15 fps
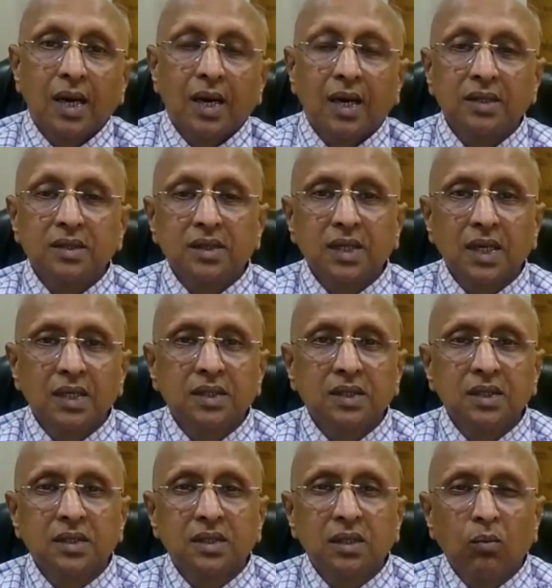Conscience
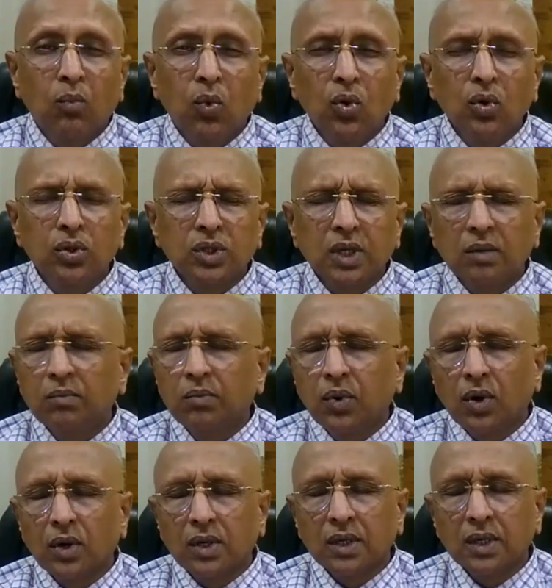is the most
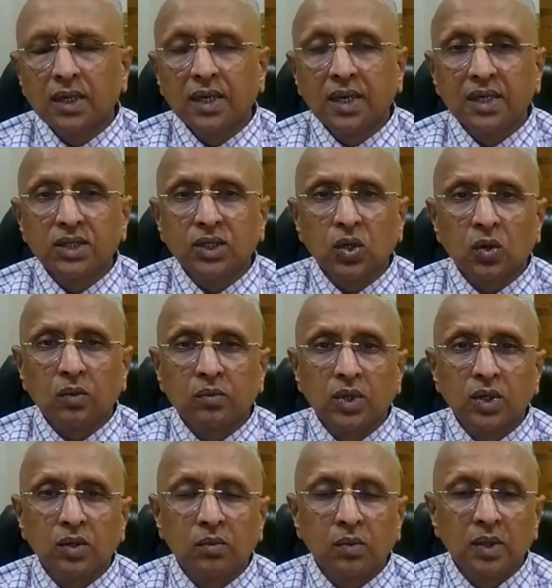important nature of
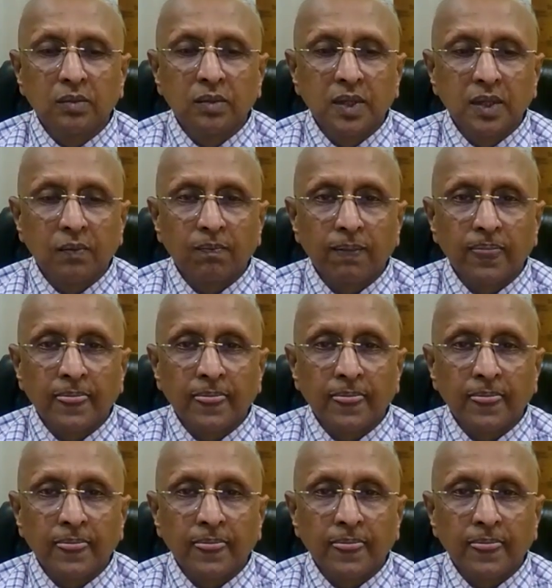the human being.